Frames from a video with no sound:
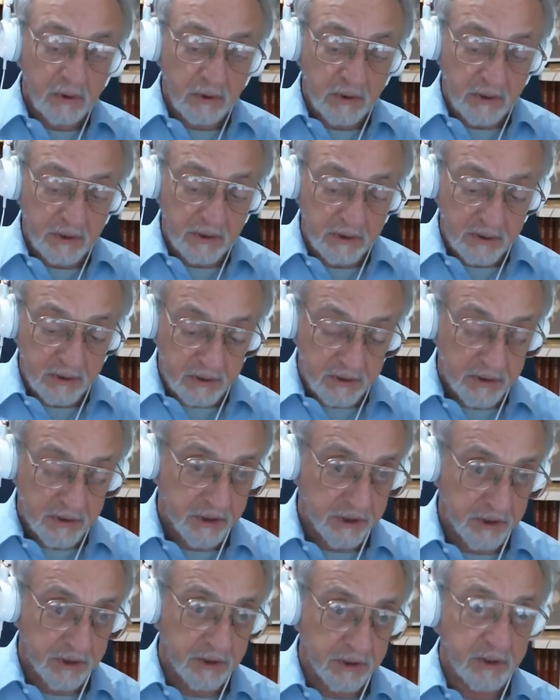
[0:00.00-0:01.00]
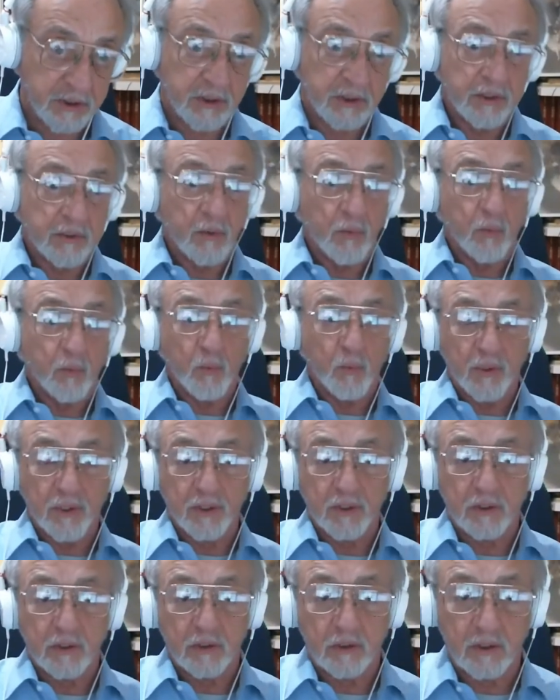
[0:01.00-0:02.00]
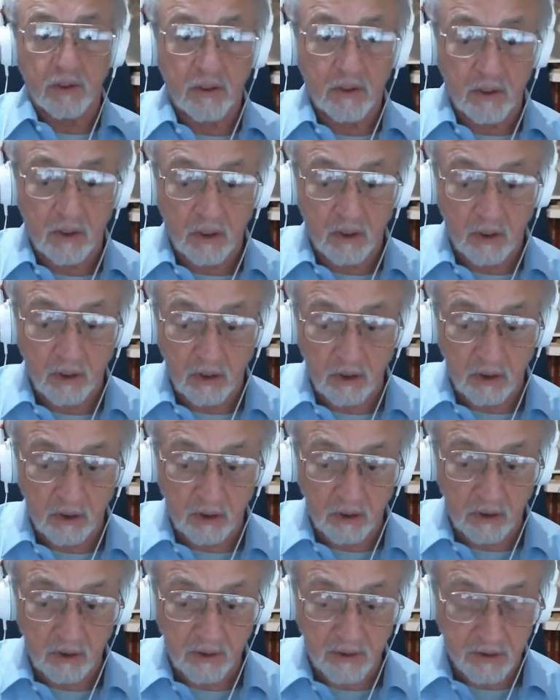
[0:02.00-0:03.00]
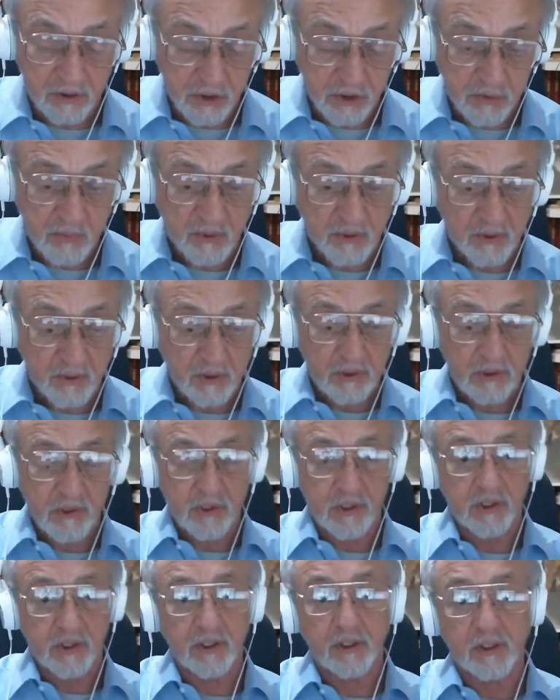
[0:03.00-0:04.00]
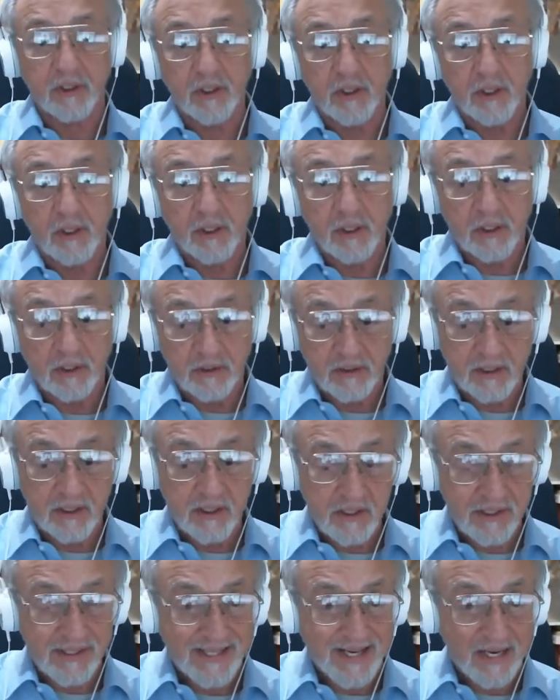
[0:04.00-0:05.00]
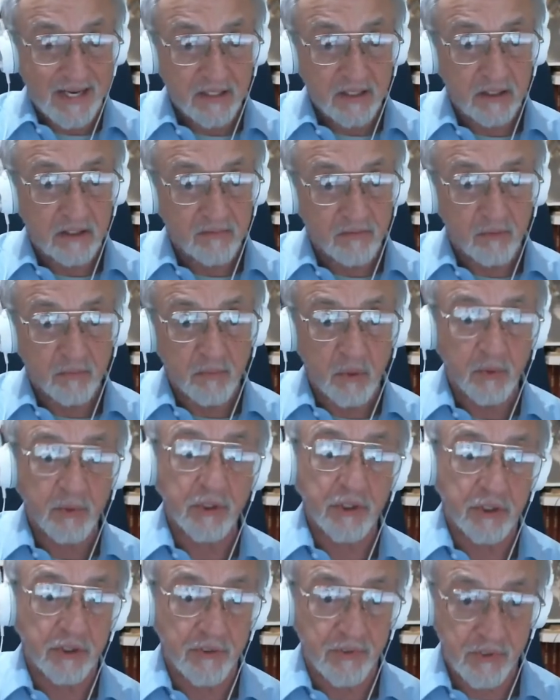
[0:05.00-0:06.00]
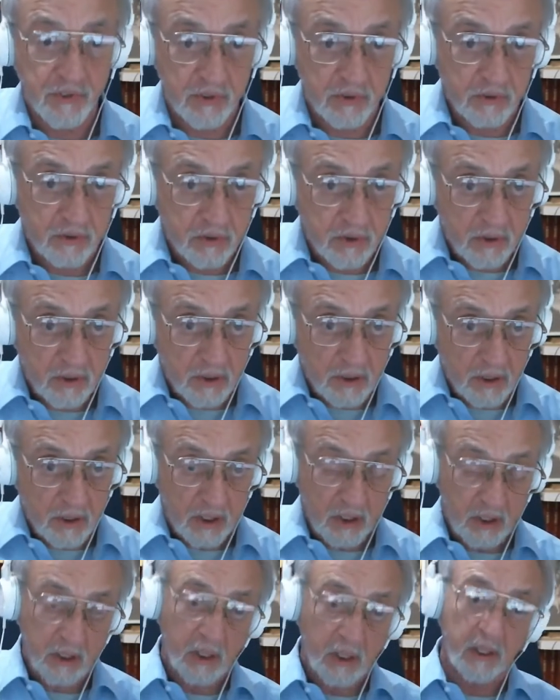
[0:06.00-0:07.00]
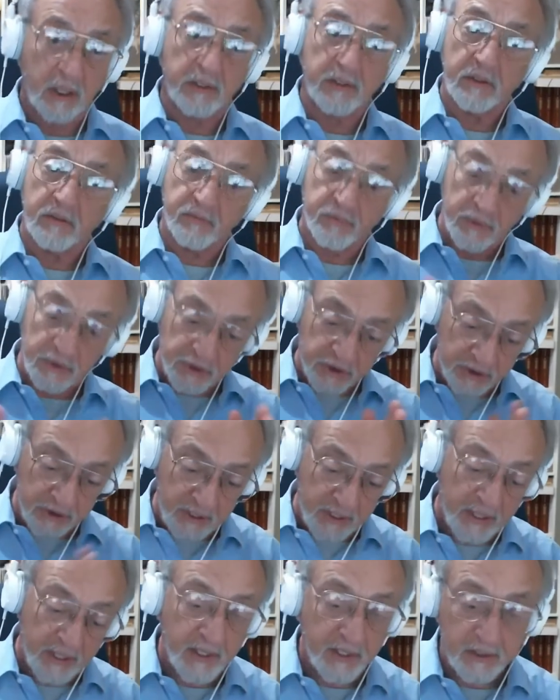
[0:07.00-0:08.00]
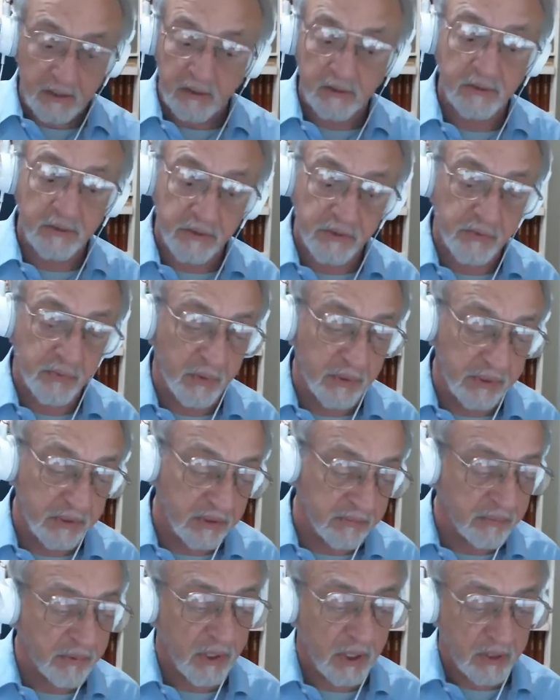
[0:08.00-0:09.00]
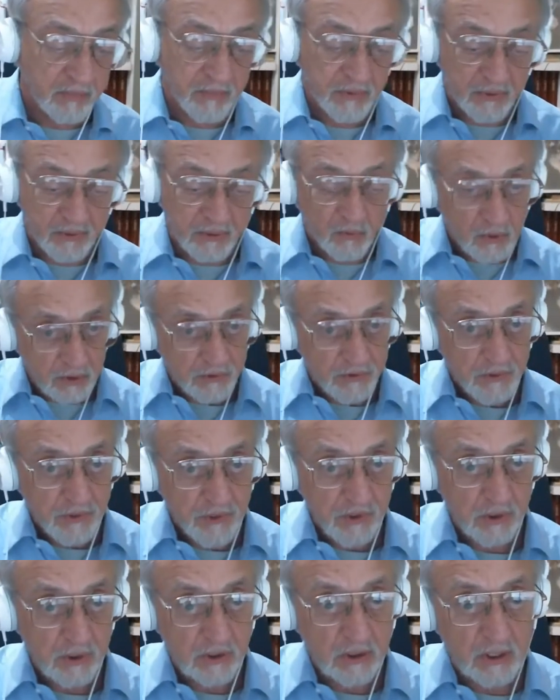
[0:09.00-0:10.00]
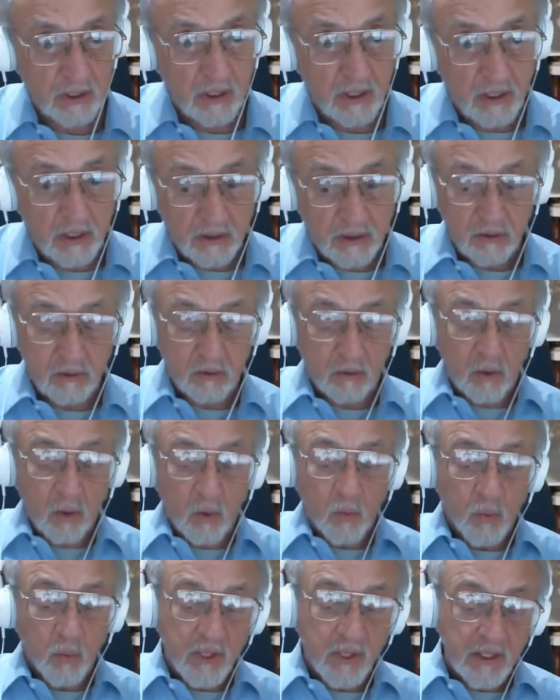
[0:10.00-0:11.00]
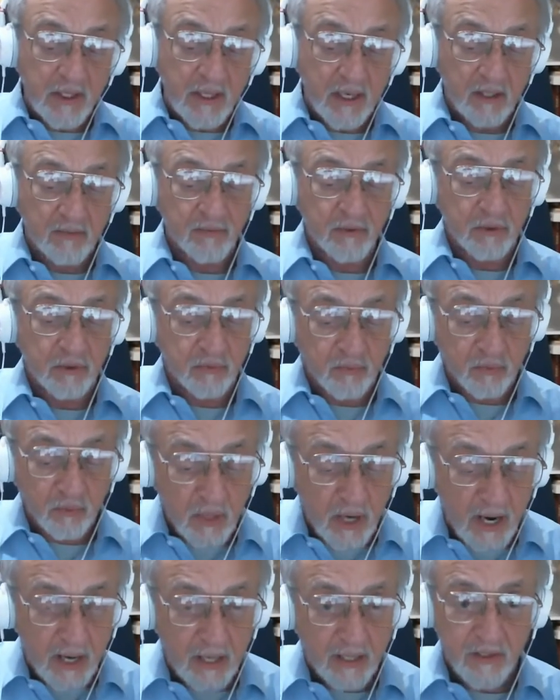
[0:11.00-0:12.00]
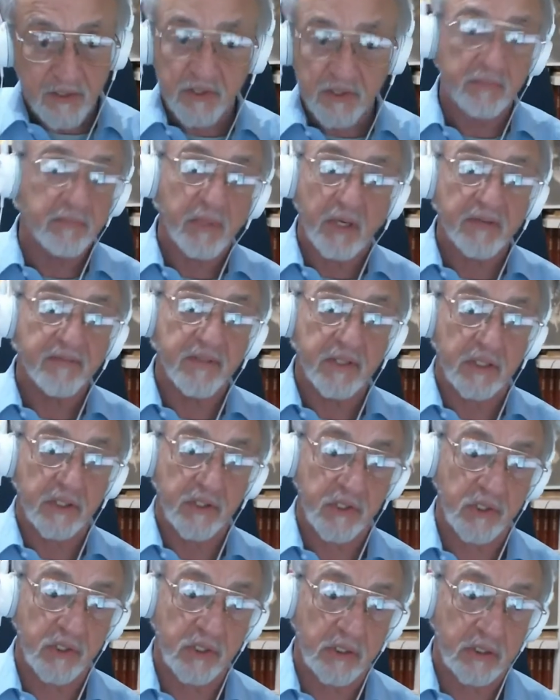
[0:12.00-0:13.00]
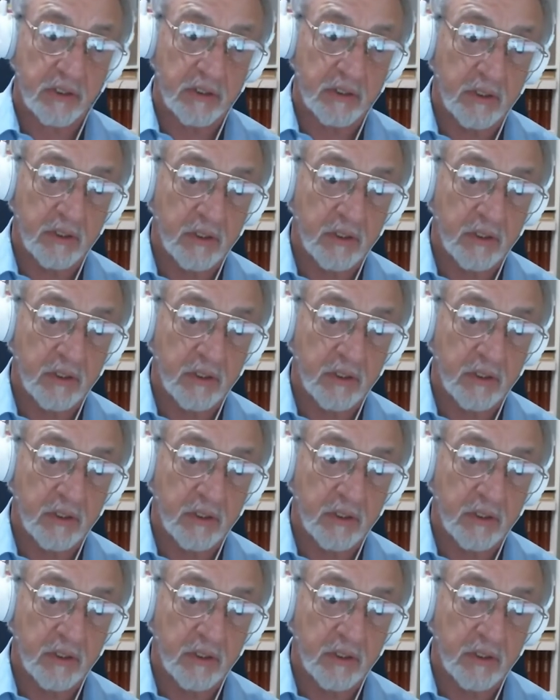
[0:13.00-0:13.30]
condition when uh, experiencing these negative emotions, uh, and of which anger is one of the primary ones, you know, we have to rise above this.